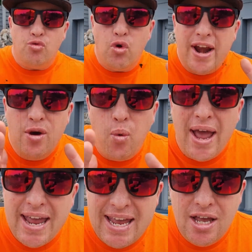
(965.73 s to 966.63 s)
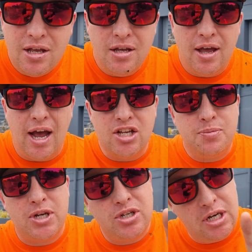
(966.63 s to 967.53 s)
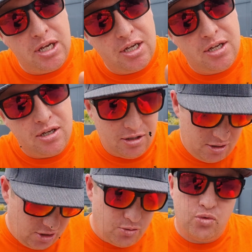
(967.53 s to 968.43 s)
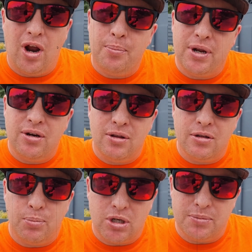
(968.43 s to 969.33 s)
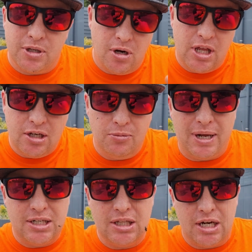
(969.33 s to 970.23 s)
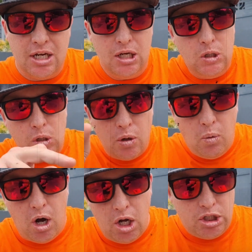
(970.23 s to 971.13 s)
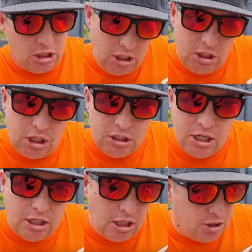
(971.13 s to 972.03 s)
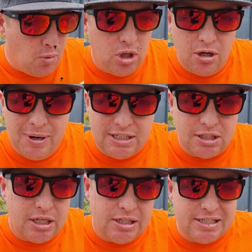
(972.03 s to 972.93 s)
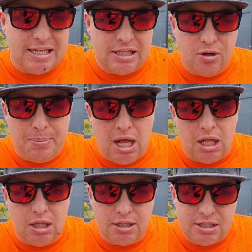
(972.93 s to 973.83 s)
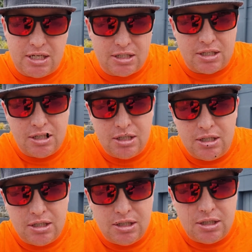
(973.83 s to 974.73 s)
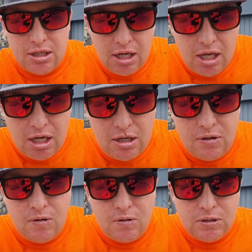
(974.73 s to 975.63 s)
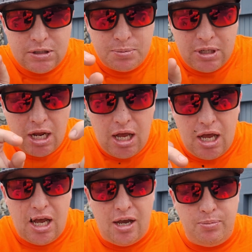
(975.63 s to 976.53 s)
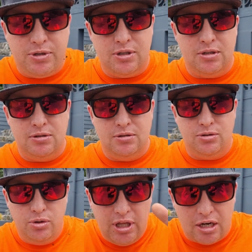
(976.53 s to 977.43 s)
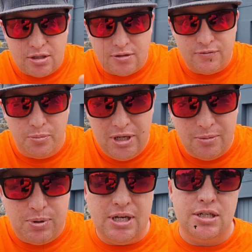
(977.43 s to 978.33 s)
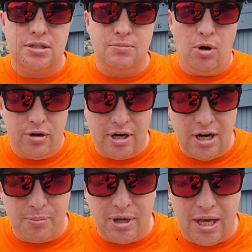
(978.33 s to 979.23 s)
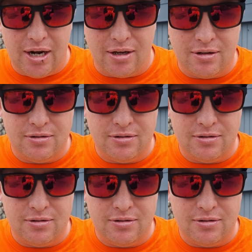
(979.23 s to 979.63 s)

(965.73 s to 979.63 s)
run away, how's about to click the subscribe button on the bottom there? You know that little button that you can watch, and then just click that small little button, and there's that little bell that says hello, subscribed. Do that for me, please. Mark Redline Mechanic.